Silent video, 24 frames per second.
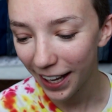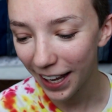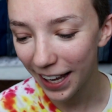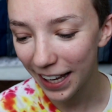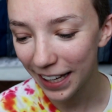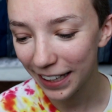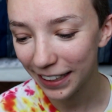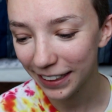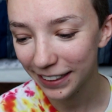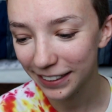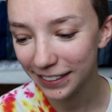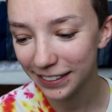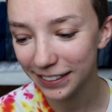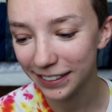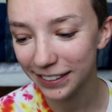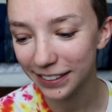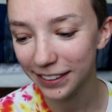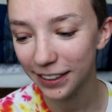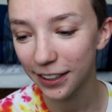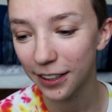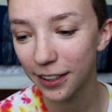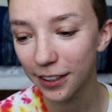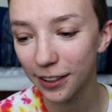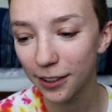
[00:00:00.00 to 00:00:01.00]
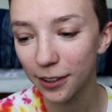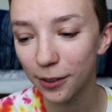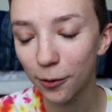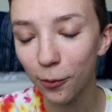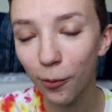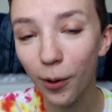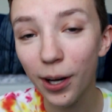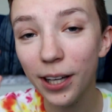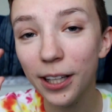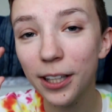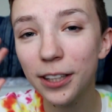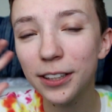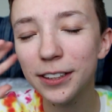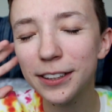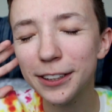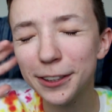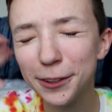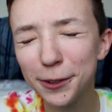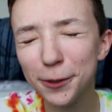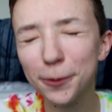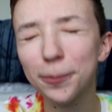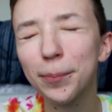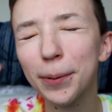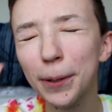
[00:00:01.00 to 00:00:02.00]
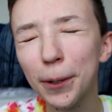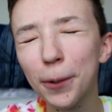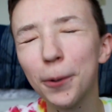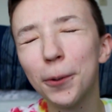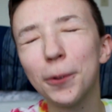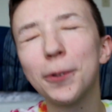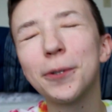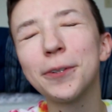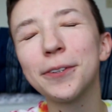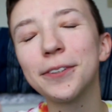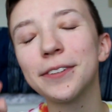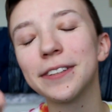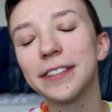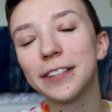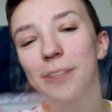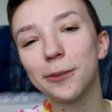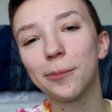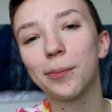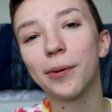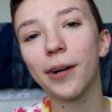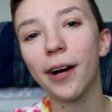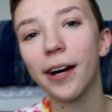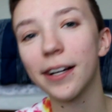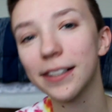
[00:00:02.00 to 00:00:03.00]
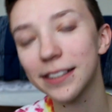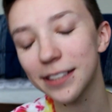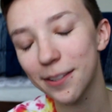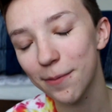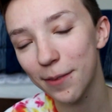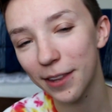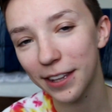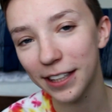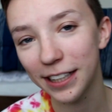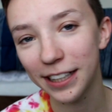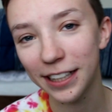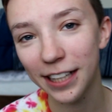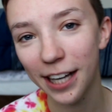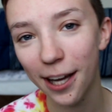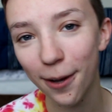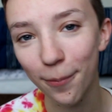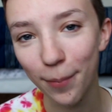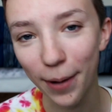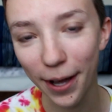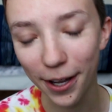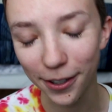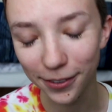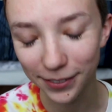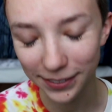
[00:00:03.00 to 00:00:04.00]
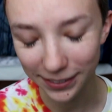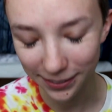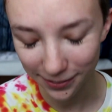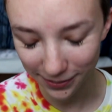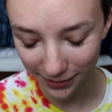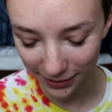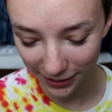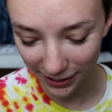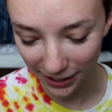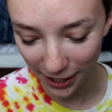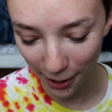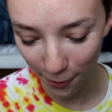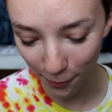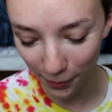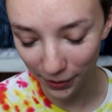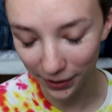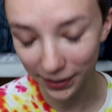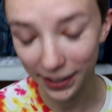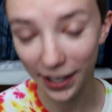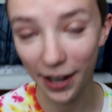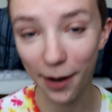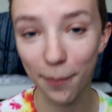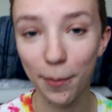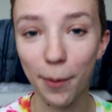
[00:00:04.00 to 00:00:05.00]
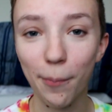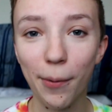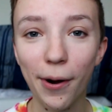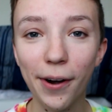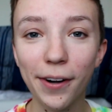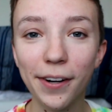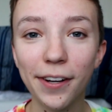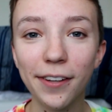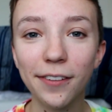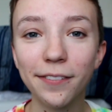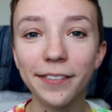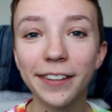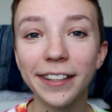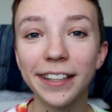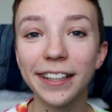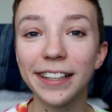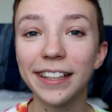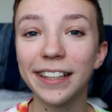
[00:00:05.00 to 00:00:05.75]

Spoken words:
And one super cool, super awesome thing about the network that I'm a part of